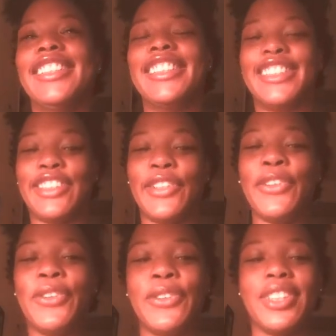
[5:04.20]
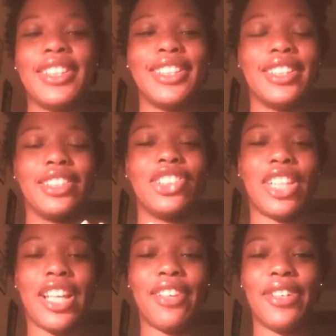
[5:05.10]
so
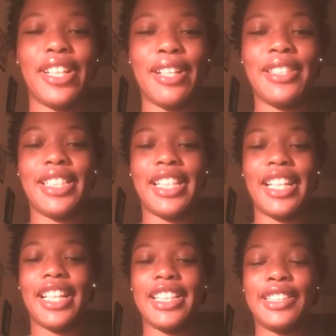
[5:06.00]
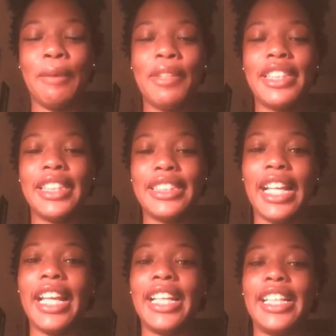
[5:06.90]
shy when it comes to that. I get so much
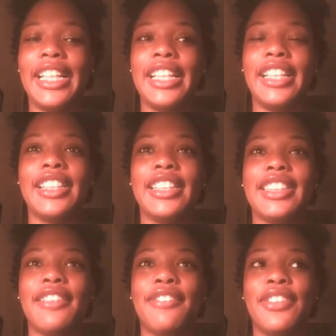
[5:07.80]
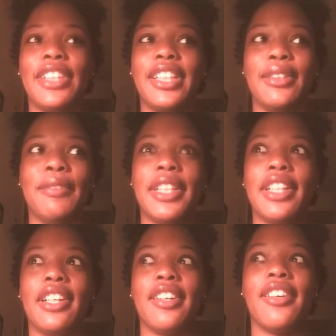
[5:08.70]
anxiety because I feel like, oh my
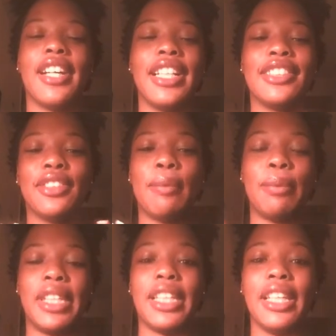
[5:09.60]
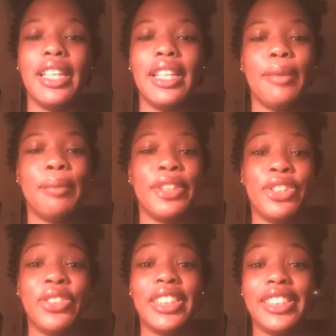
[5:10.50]
God, all eyes are on me. But
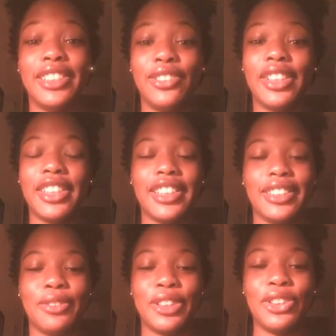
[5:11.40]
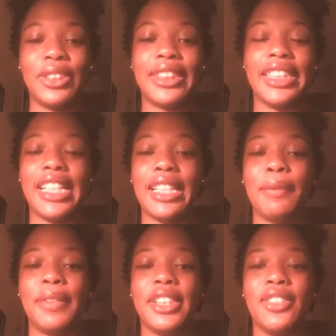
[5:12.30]
you can do it because once you stand
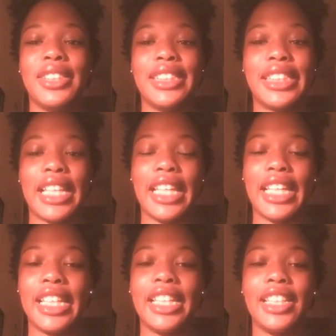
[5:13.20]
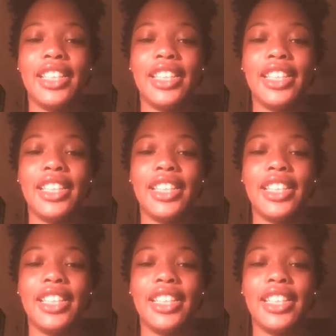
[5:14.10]
up and you say,